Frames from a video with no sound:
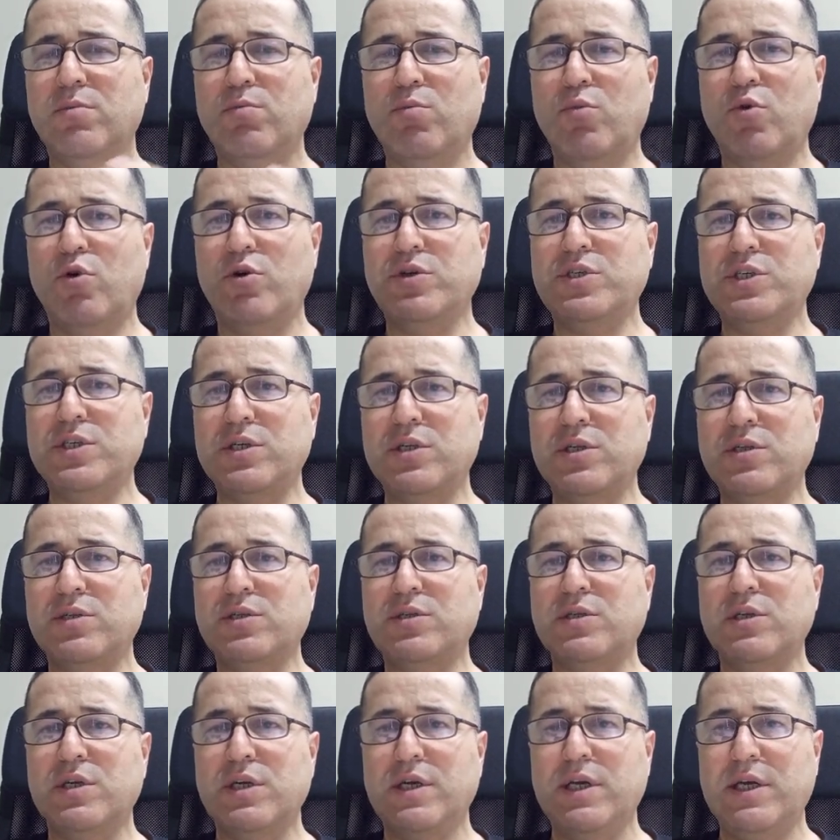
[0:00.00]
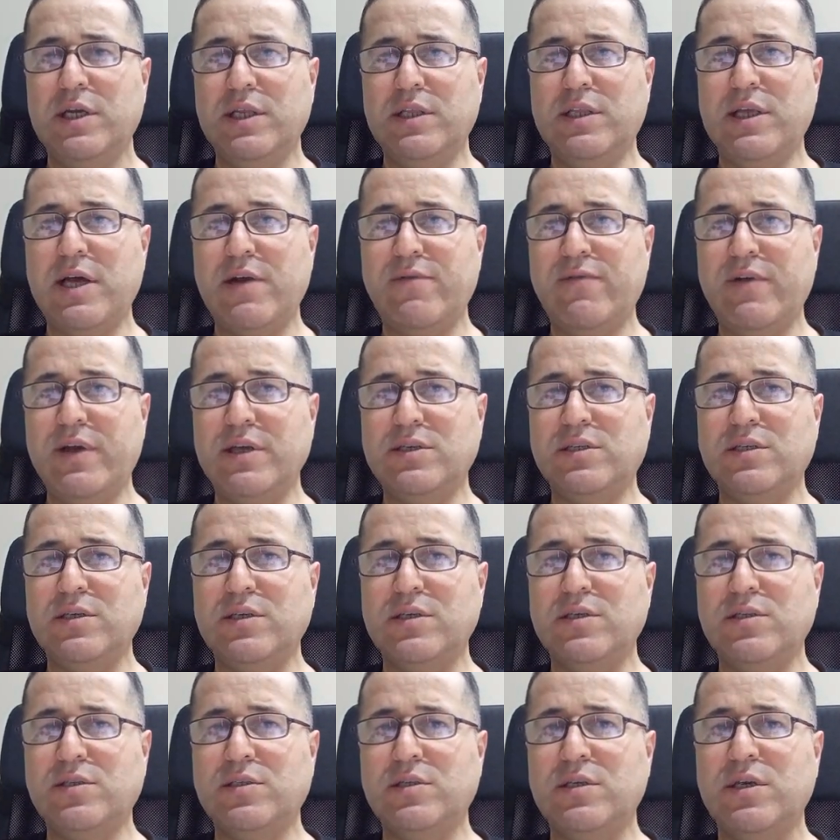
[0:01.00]
modules,
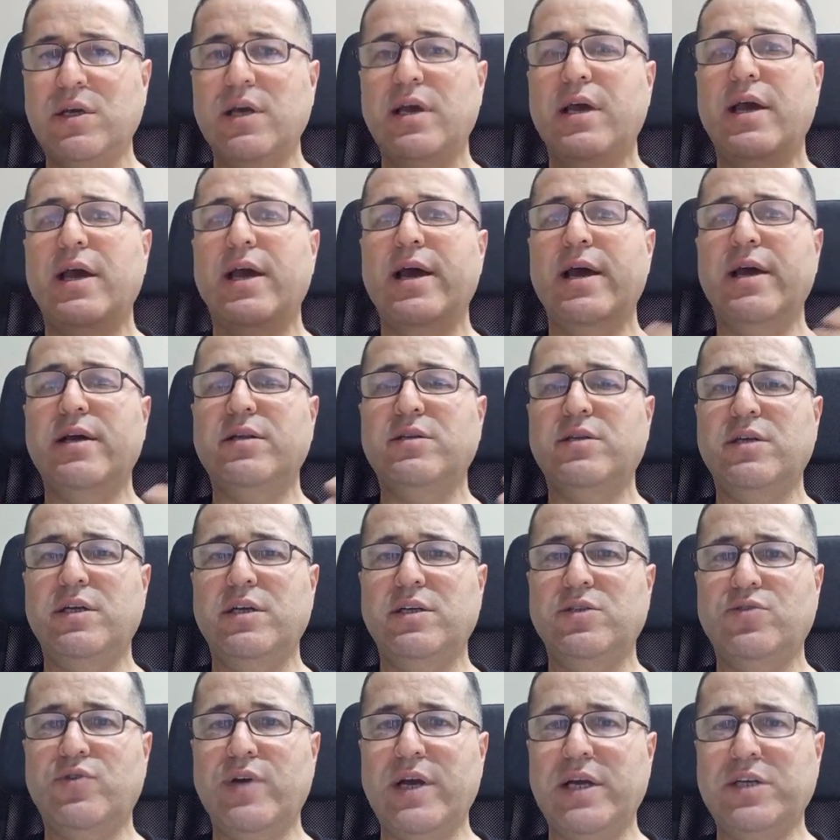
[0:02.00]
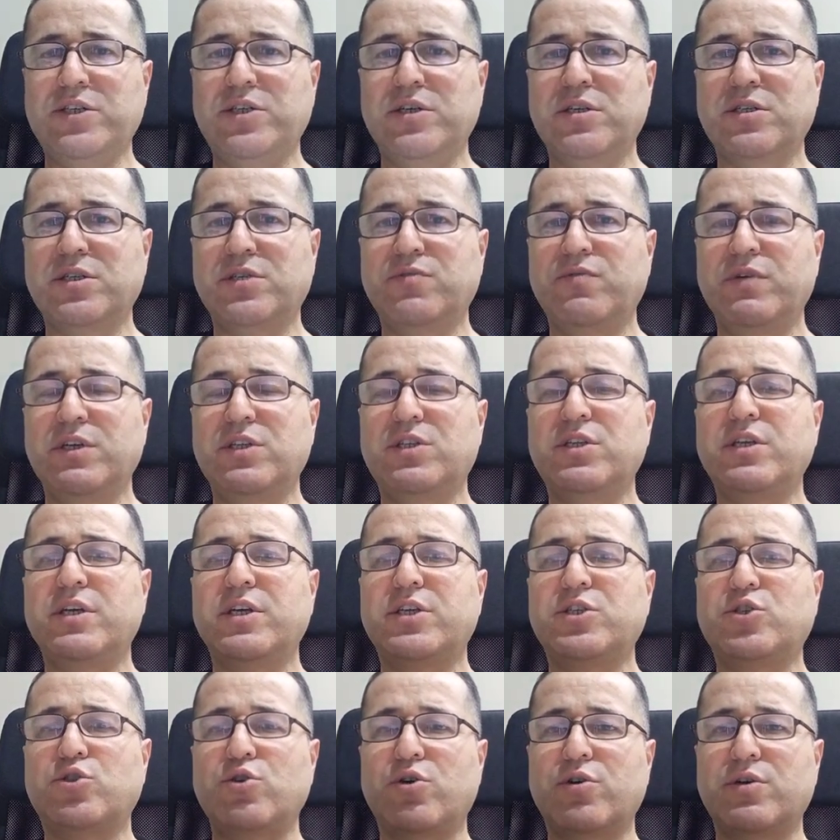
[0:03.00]
interfaces, and interactions with
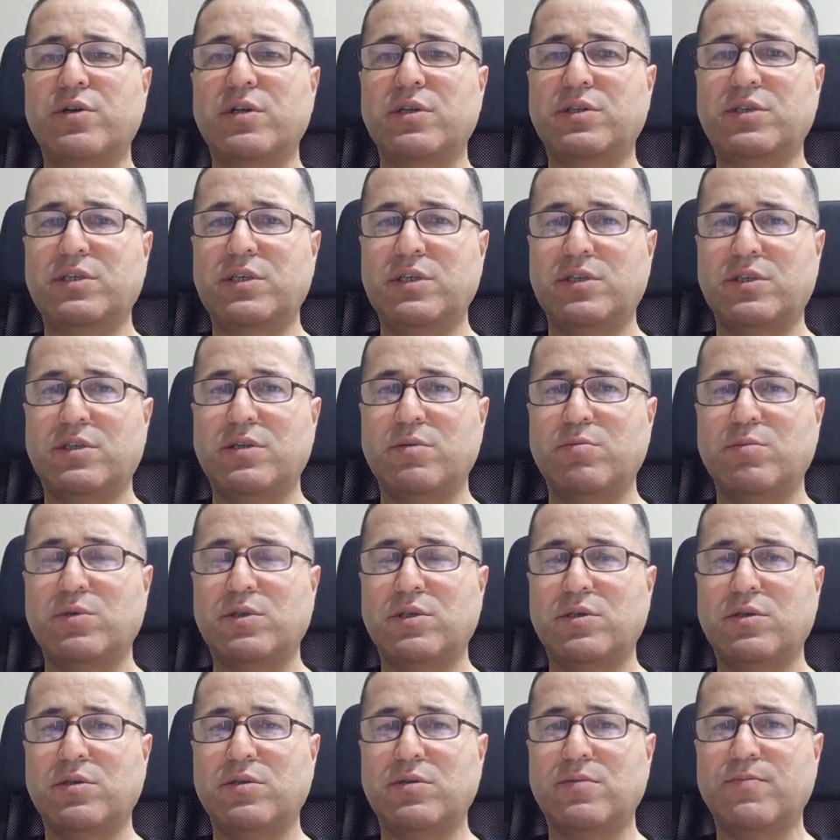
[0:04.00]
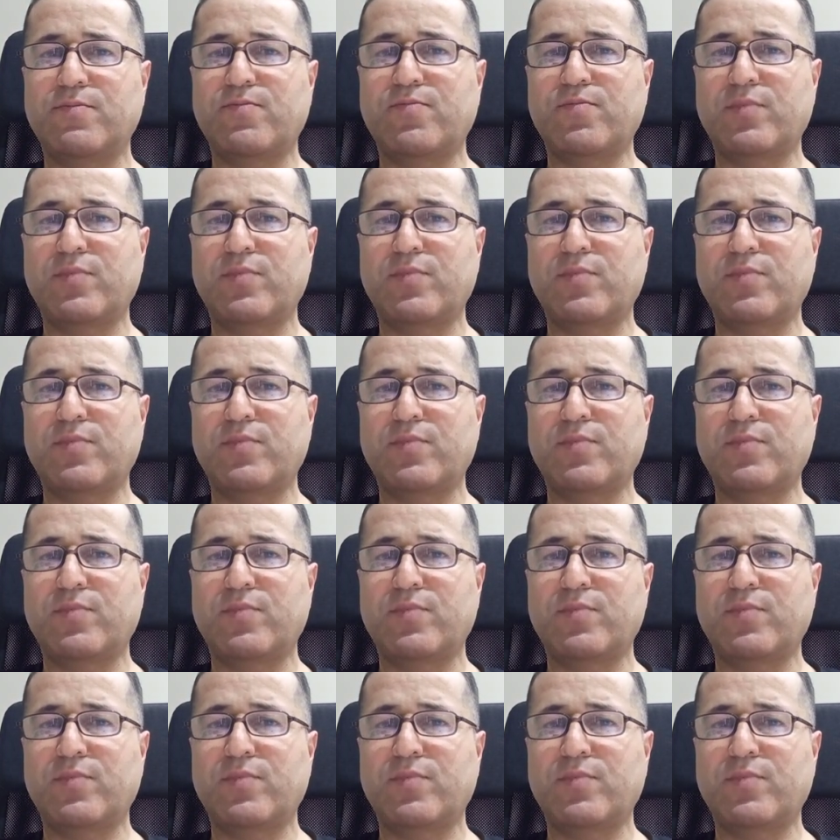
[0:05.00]
external systems.